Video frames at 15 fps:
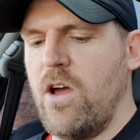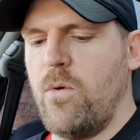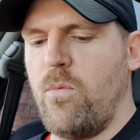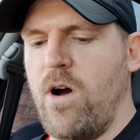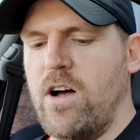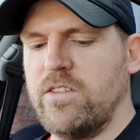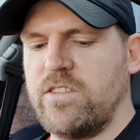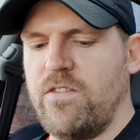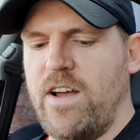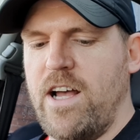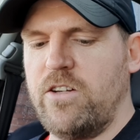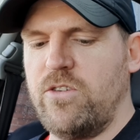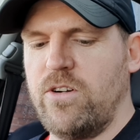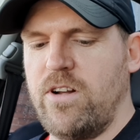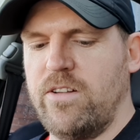What else have I
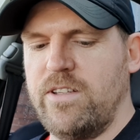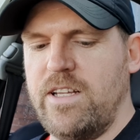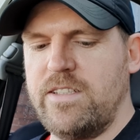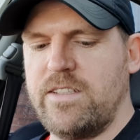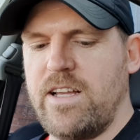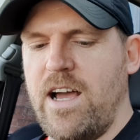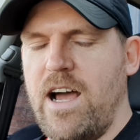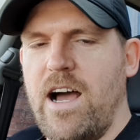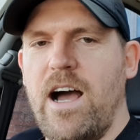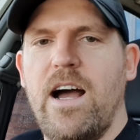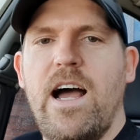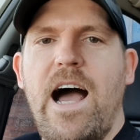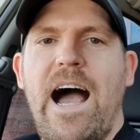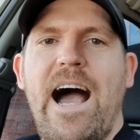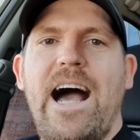had done on this car?
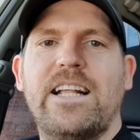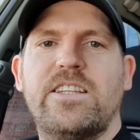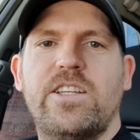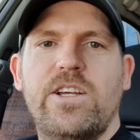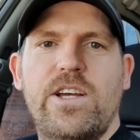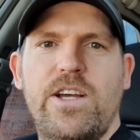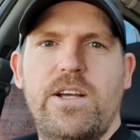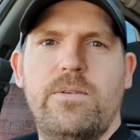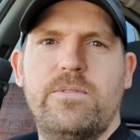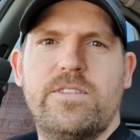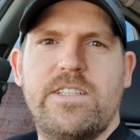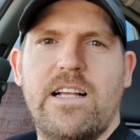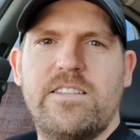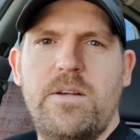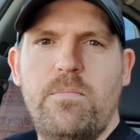I had the
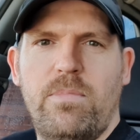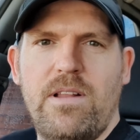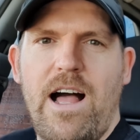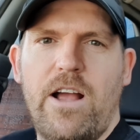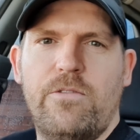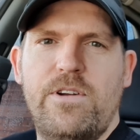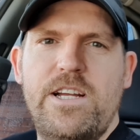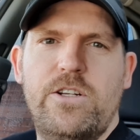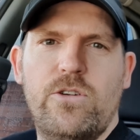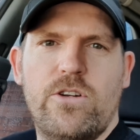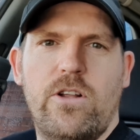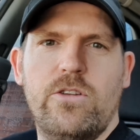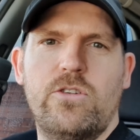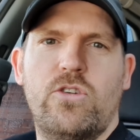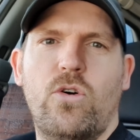satin black redone
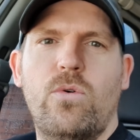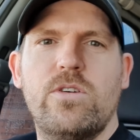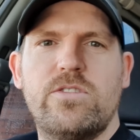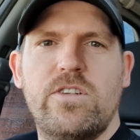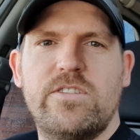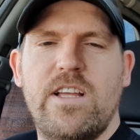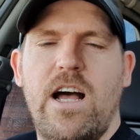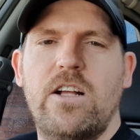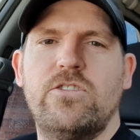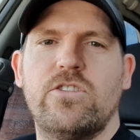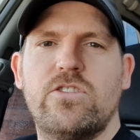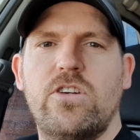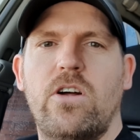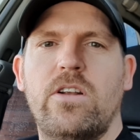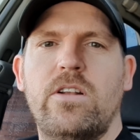on the doors because that had
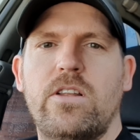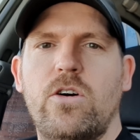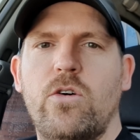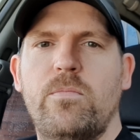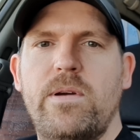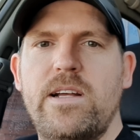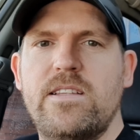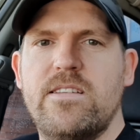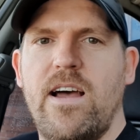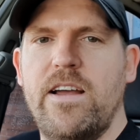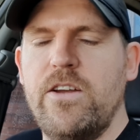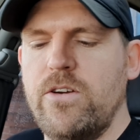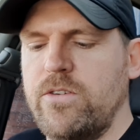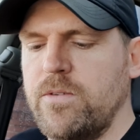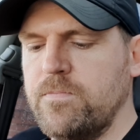just gotten a little bit
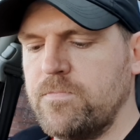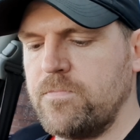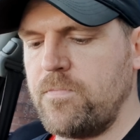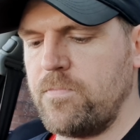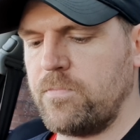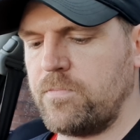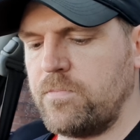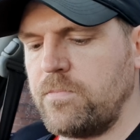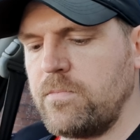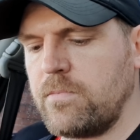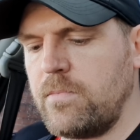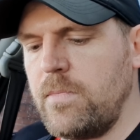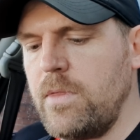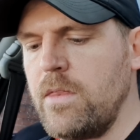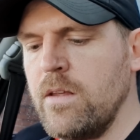tired.
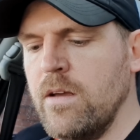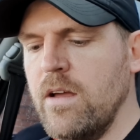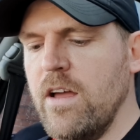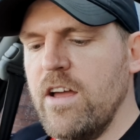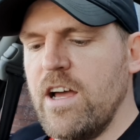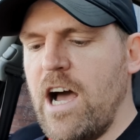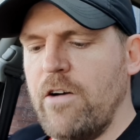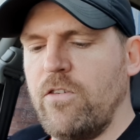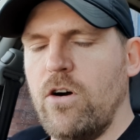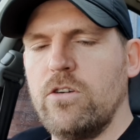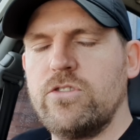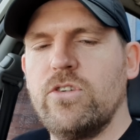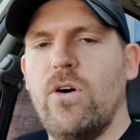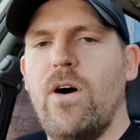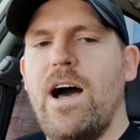I've
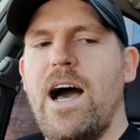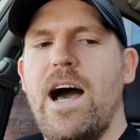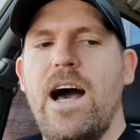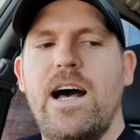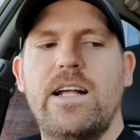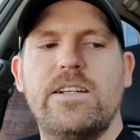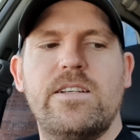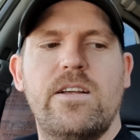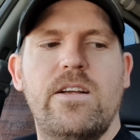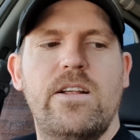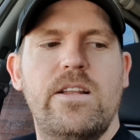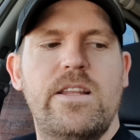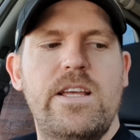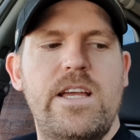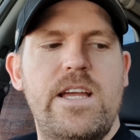also had
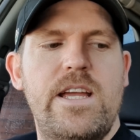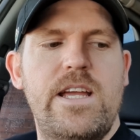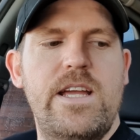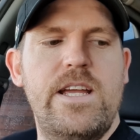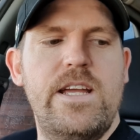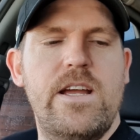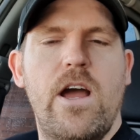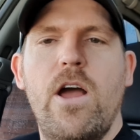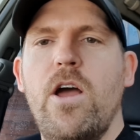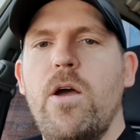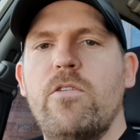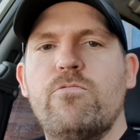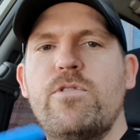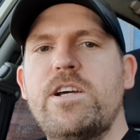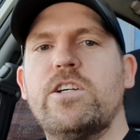the
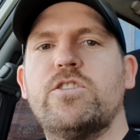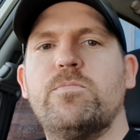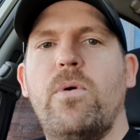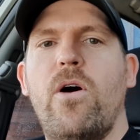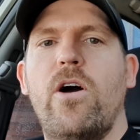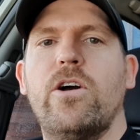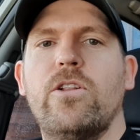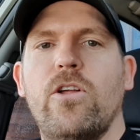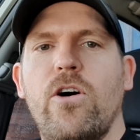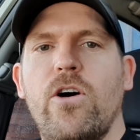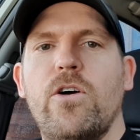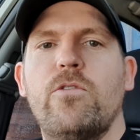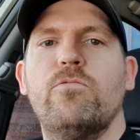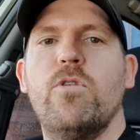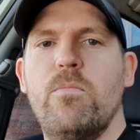rear
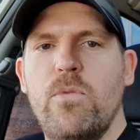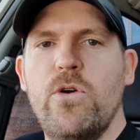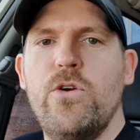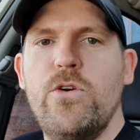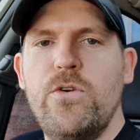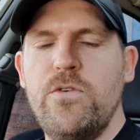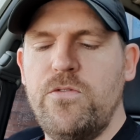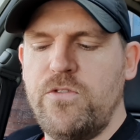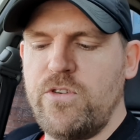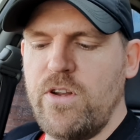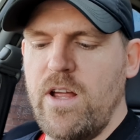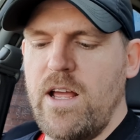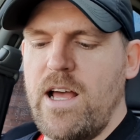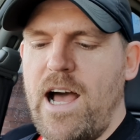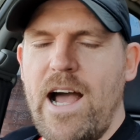spoiler removed.
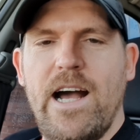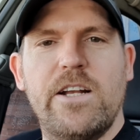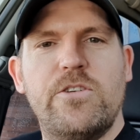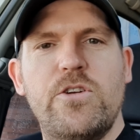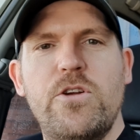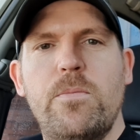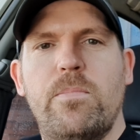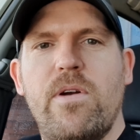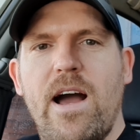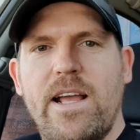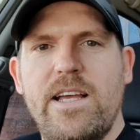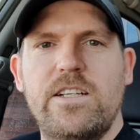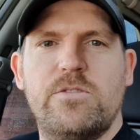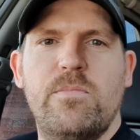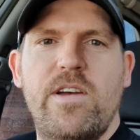I had new
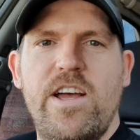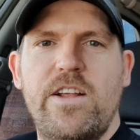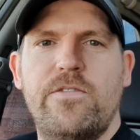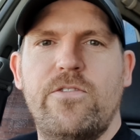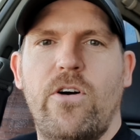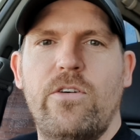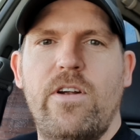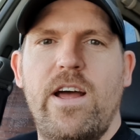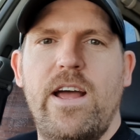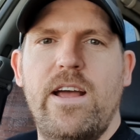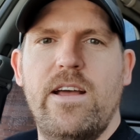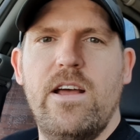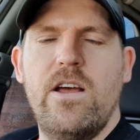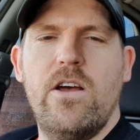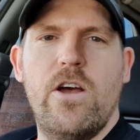brackets made for it
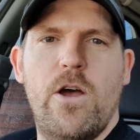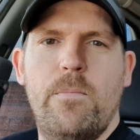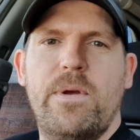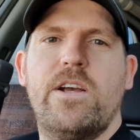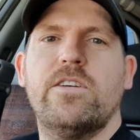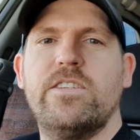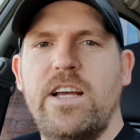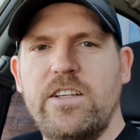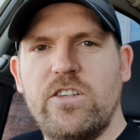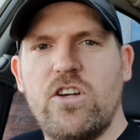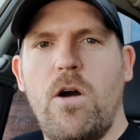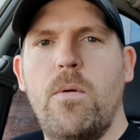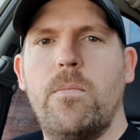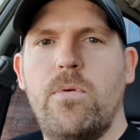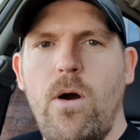because it is a
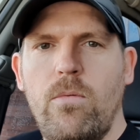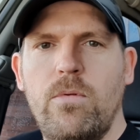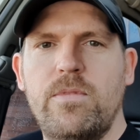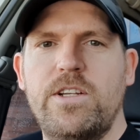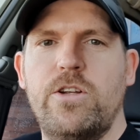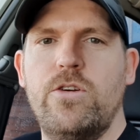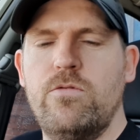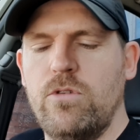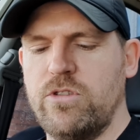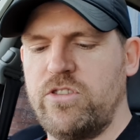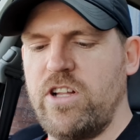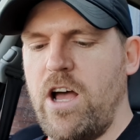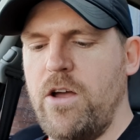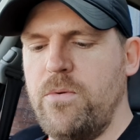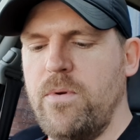common problem, they do rust
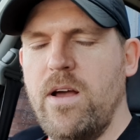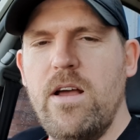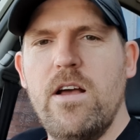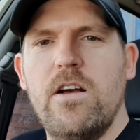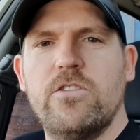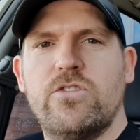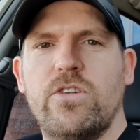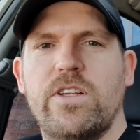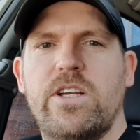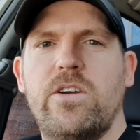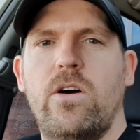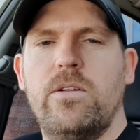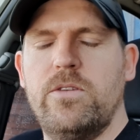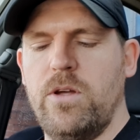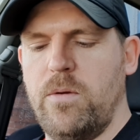out. So
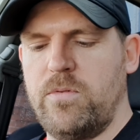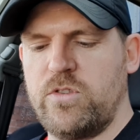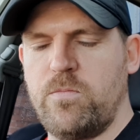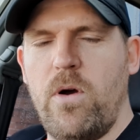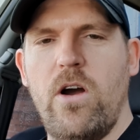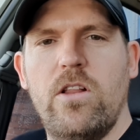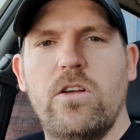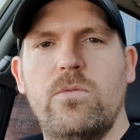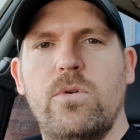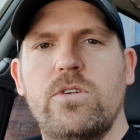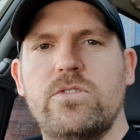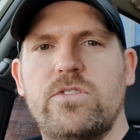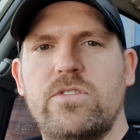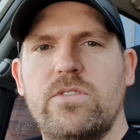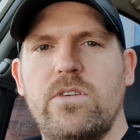the spoiler
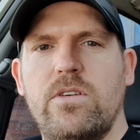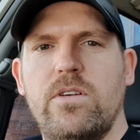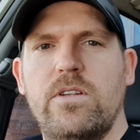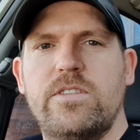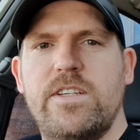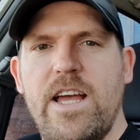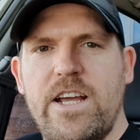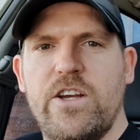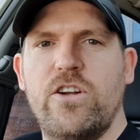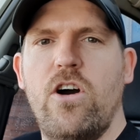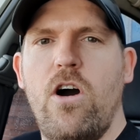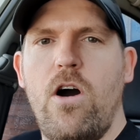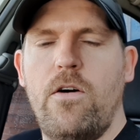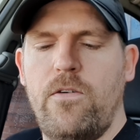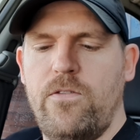was taken
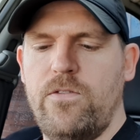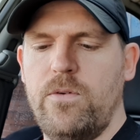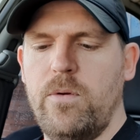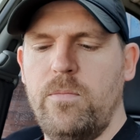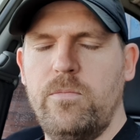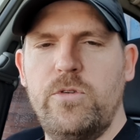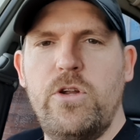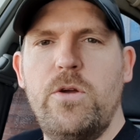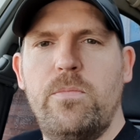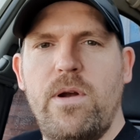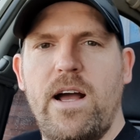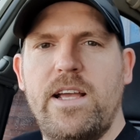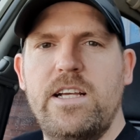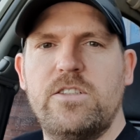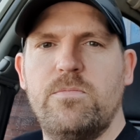off, new
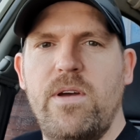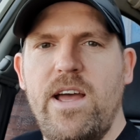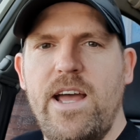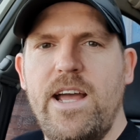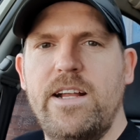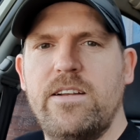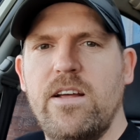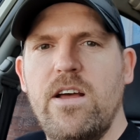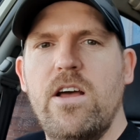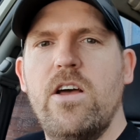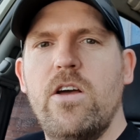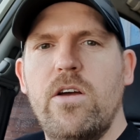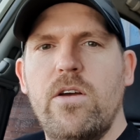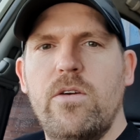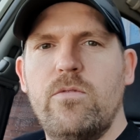brackets made,
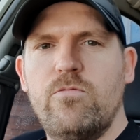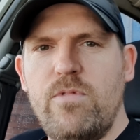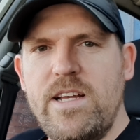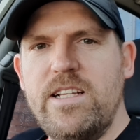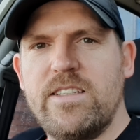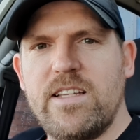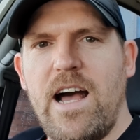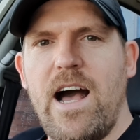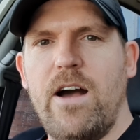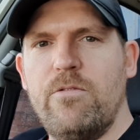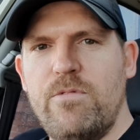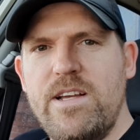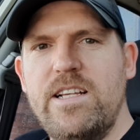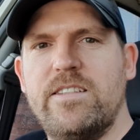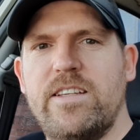resat,
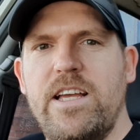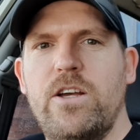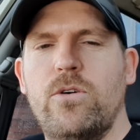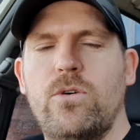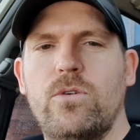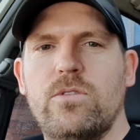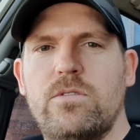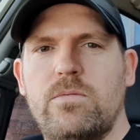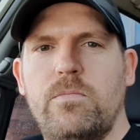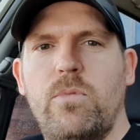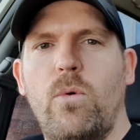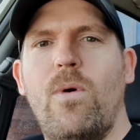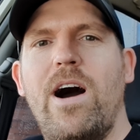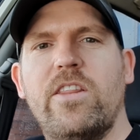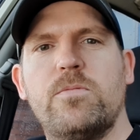resealed.
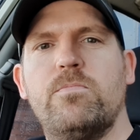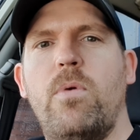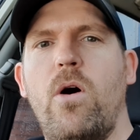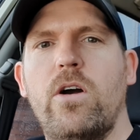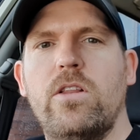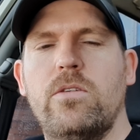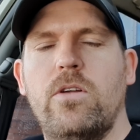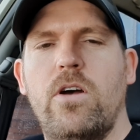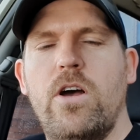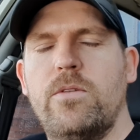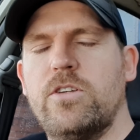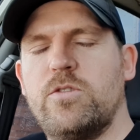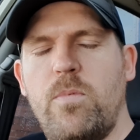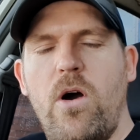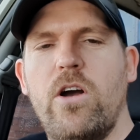But while
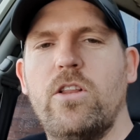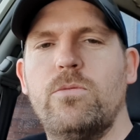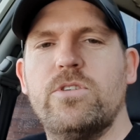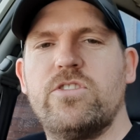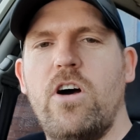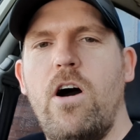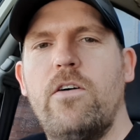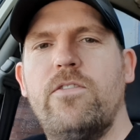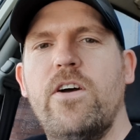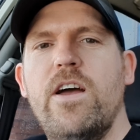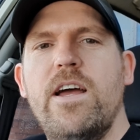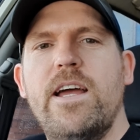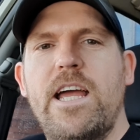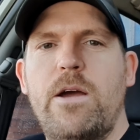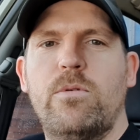the spoiler was off,
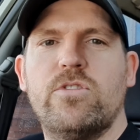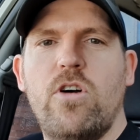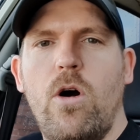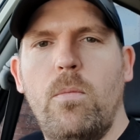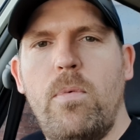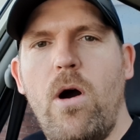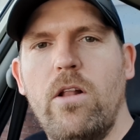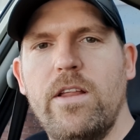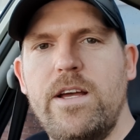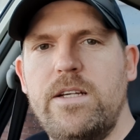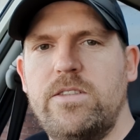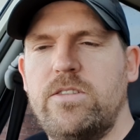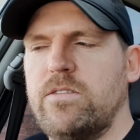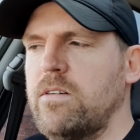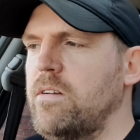it was all
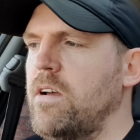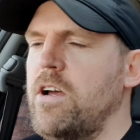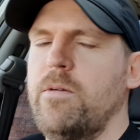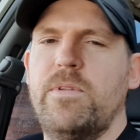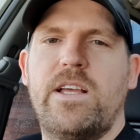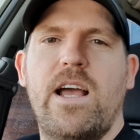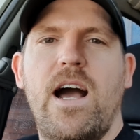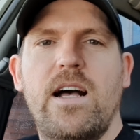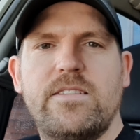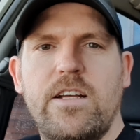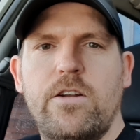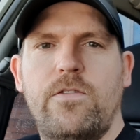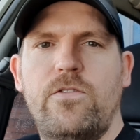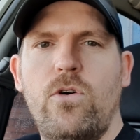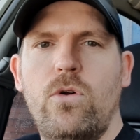polished. The car's
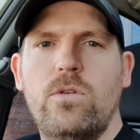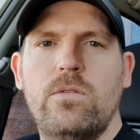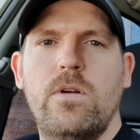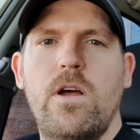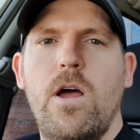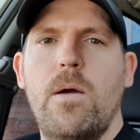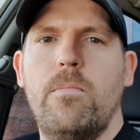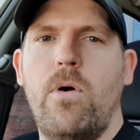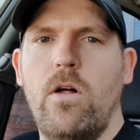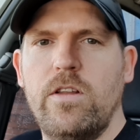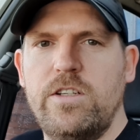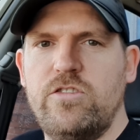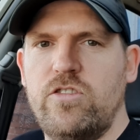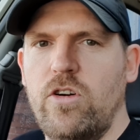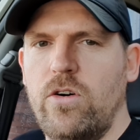had a full
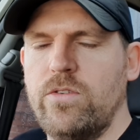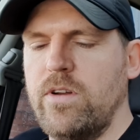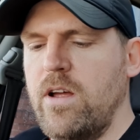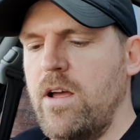polish done.